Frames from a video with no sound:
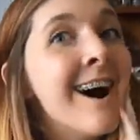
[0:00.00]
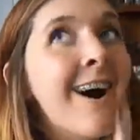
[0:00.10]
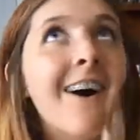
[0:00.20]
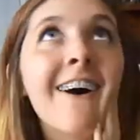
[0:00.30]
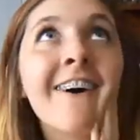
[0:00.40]

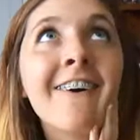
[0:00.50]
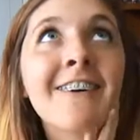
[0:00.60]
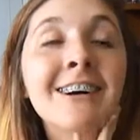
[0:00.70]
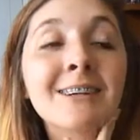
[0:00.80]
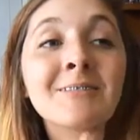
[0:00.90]

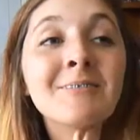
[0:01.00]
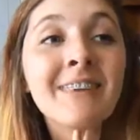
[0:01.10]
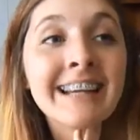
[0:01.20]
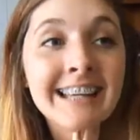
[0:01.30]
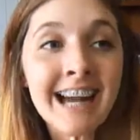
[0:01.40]
Oh
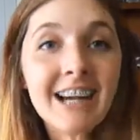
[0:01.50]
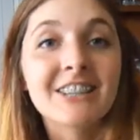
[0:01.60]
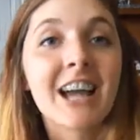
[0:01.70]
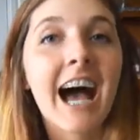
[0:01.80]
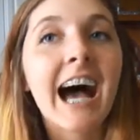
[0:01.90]
my
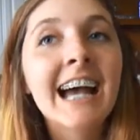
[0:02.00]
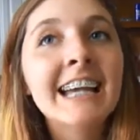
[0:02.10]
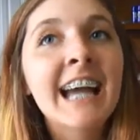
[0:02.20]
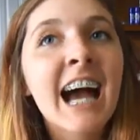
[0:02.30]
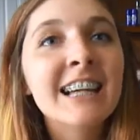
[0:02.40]
gosh, I
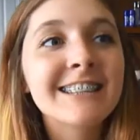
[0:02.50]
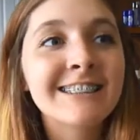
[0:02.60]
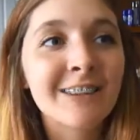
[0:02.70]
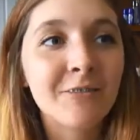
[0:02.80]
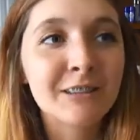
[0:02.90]
got
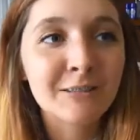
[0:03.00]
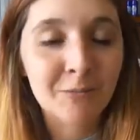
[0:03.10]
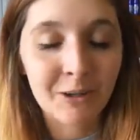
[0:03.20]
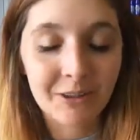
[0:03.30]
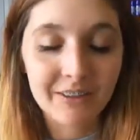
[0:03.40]
so
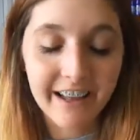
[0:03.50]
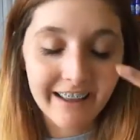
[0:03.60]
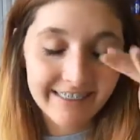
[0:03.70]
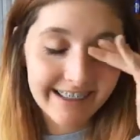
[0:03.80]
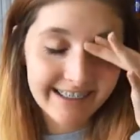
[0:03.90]
spoiled
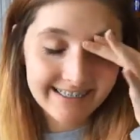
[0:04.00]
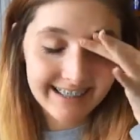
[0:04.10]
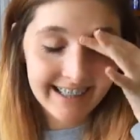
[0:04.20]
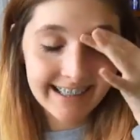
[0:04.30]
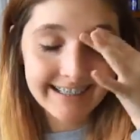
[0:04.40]
on this,
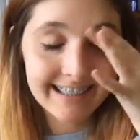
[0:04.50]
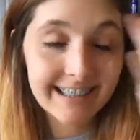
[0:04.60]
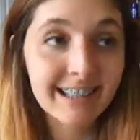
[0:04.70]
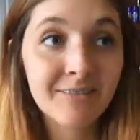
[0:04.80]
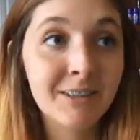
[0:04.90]
and I
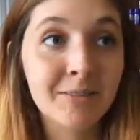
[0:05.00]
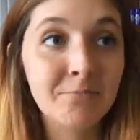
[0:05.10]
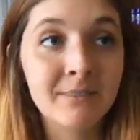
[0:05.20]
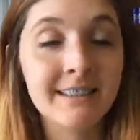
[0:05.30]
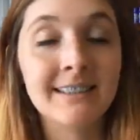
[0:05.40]
didn't even
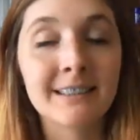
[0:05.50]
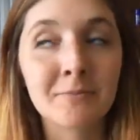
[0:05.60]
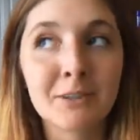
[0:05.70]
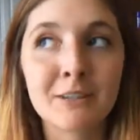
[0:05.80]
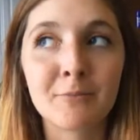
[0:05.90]
mean to
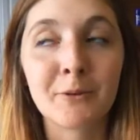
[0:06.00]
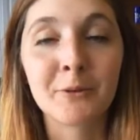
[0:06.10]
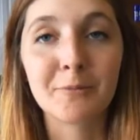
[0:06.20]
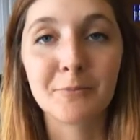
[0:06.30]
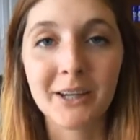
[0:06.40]
be
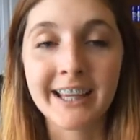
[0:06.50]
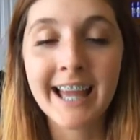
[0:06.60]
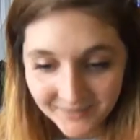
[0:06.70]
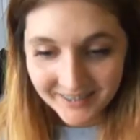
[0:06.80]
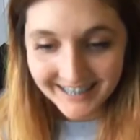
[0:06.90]
spoiled, but
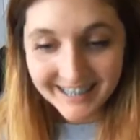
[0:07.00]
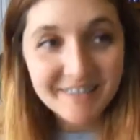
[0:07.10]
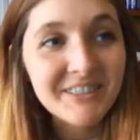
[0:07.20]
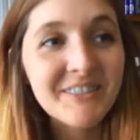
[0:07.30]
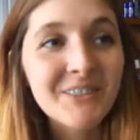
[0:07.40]
like
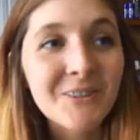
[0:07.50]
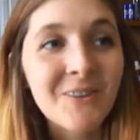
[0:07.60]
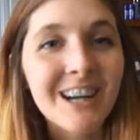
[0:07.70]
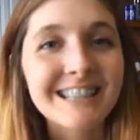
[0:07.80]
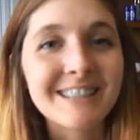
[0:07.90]
even if you're
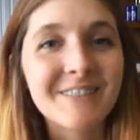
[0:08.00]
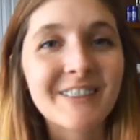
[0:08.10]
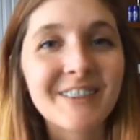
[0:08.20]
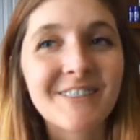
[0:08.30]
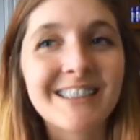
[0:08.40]
watching it for
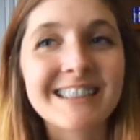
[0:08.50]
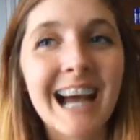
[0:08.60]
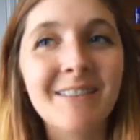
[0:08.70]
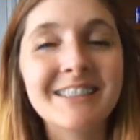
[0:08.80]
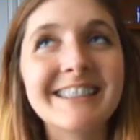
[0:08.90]
the first
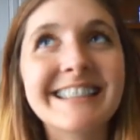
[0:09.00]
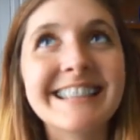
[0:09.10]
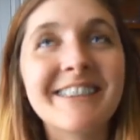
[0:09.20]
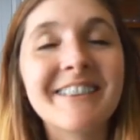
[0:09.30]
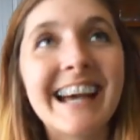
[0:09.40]
time and you
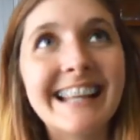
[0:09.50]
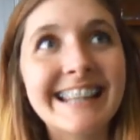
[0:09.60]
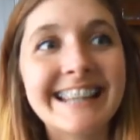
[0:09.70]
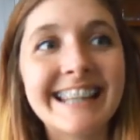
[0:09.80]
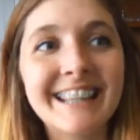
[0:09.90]
didn't know
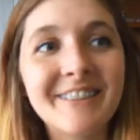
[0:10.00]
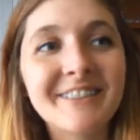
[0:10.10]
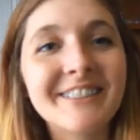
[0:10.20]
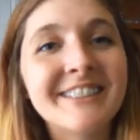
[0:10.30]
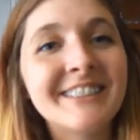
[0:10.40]
anything, you
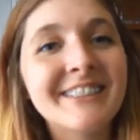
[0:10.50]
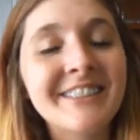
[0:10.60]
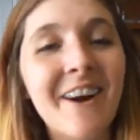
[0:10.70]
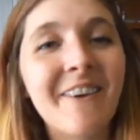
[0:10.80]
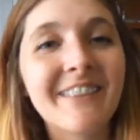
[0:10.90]
just
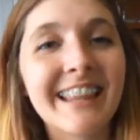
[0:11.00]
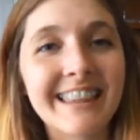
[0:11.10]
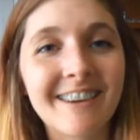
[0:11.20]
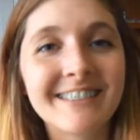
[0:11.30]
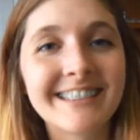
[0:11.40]
know that
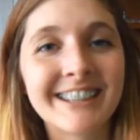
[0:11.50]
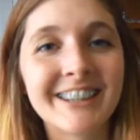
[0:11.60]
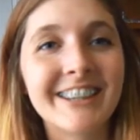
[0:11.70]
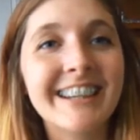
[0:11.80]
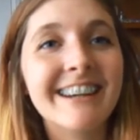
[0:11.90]
that was
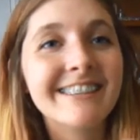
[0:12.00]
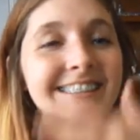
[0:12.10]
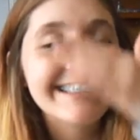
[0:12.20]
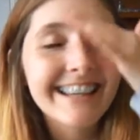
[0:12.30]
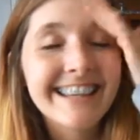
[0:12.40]
her, and I was
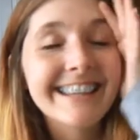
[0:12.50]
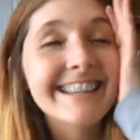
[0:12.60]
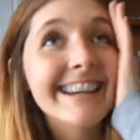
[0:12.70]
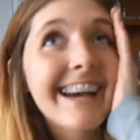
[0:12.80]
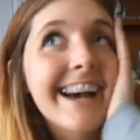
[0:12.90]
just like,